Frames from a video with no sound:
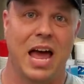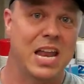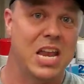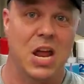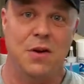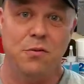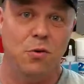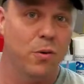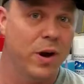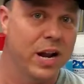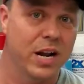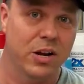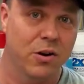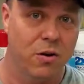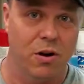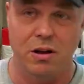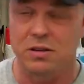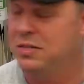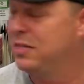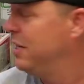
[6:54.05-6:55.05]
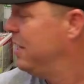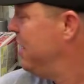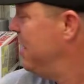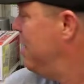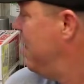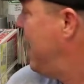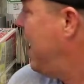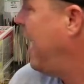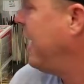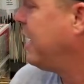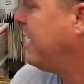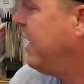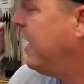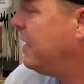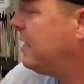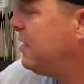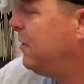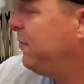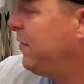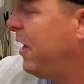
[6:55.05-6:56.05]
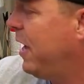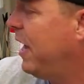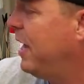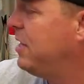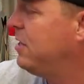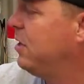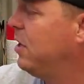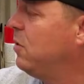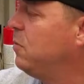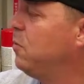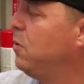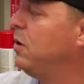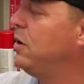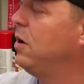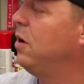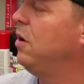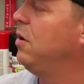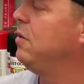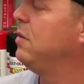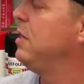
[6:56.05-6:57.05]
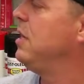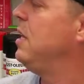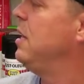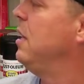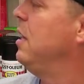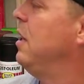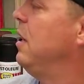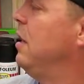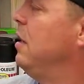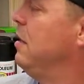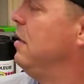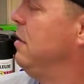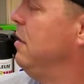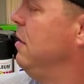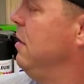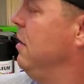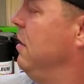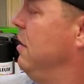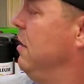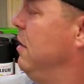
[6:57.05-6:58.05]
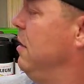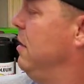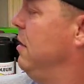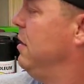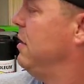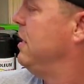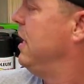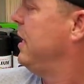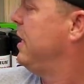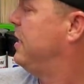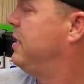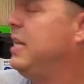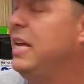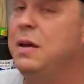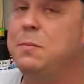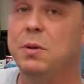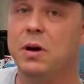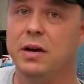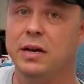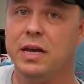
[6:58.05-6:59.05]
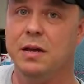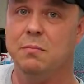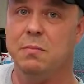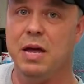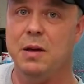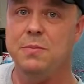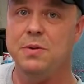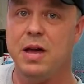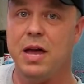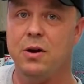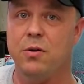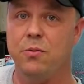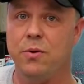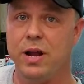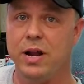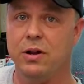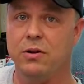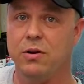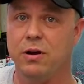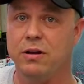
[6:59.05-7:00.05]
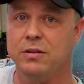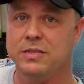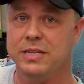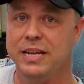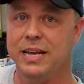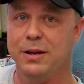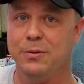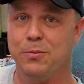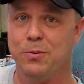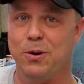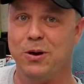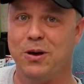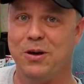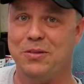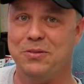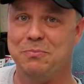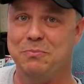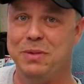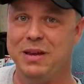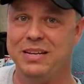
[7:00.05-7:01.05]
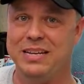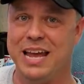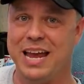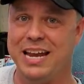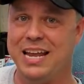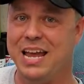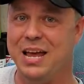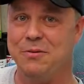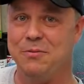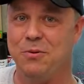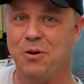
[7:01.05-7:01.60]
I never ran across, I guess if I had done one on the looks like a tea bucket, maybe I'd have ran across Ed Roth, Big Daddy Ed